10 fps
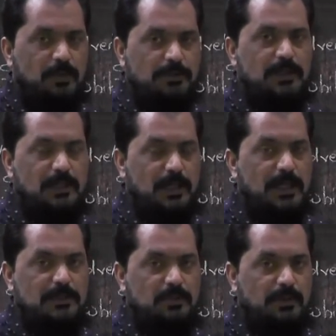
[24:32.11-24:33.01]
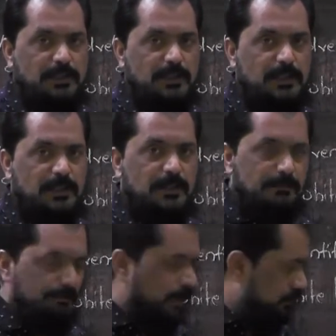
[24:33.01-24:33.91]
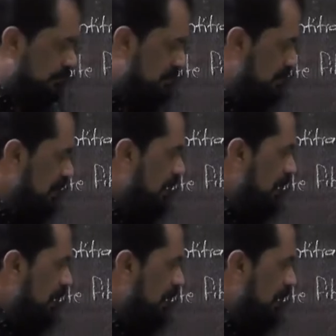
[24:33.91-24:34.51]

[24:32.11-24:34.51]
other large organic compounds.